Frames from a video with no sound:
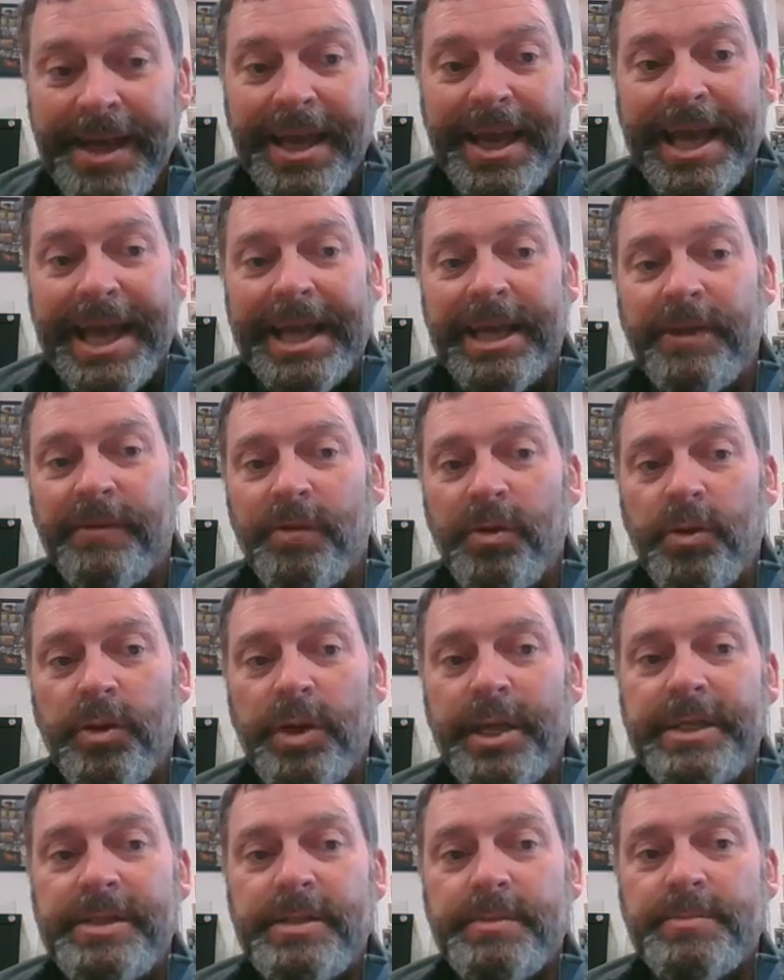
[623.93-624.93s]
And if you
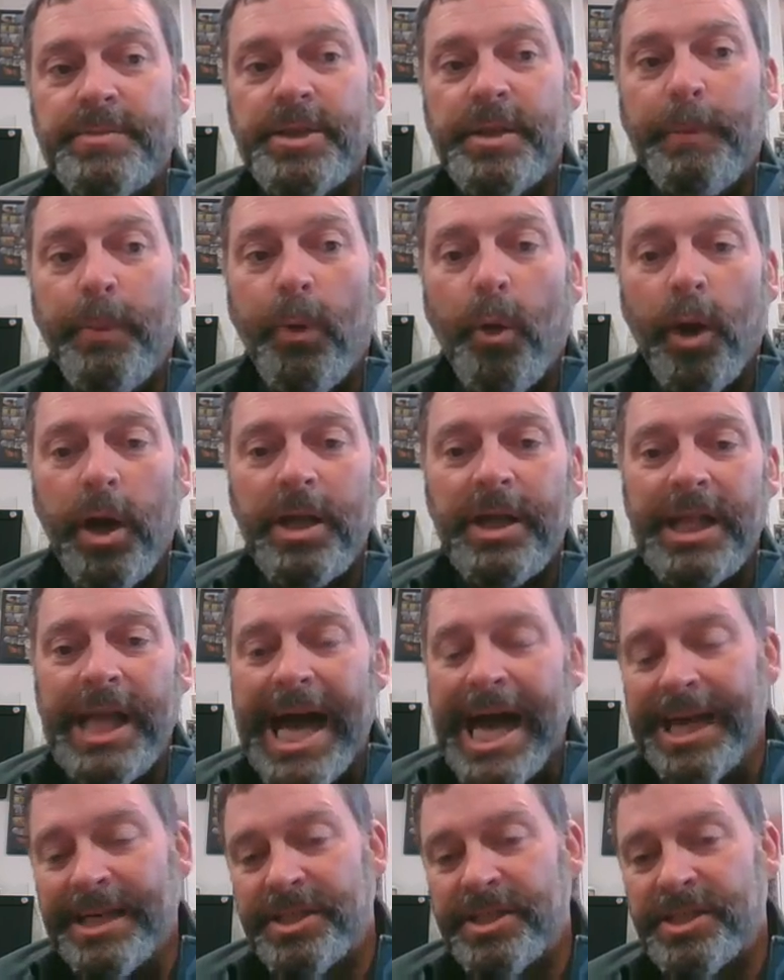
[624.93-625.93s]
need some support
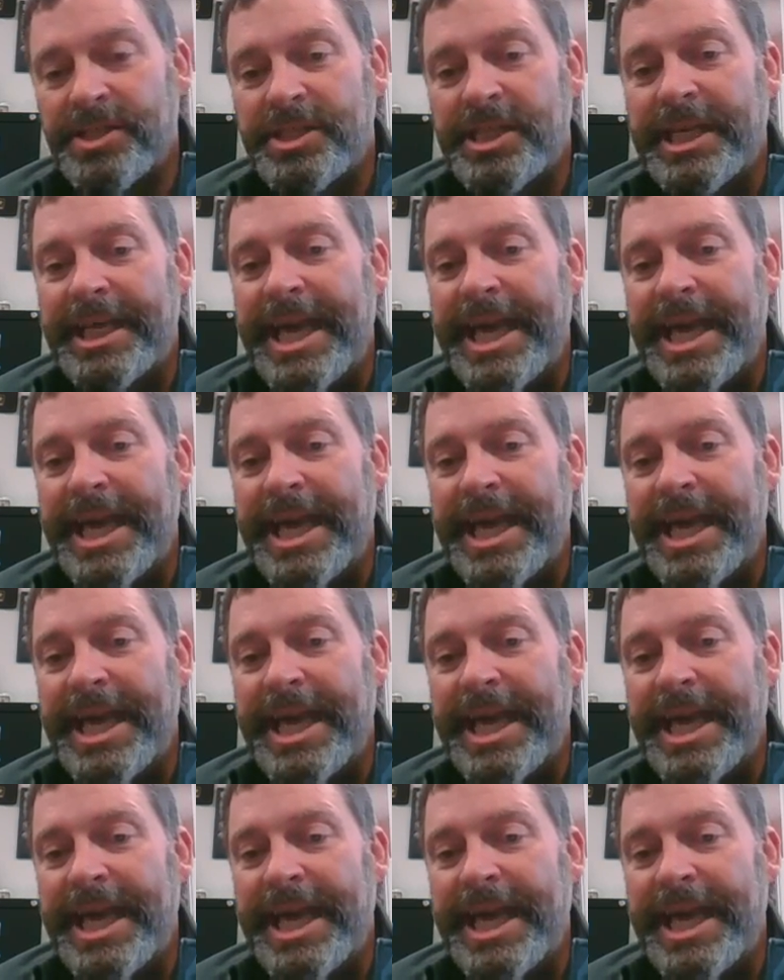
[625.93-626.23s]
classes to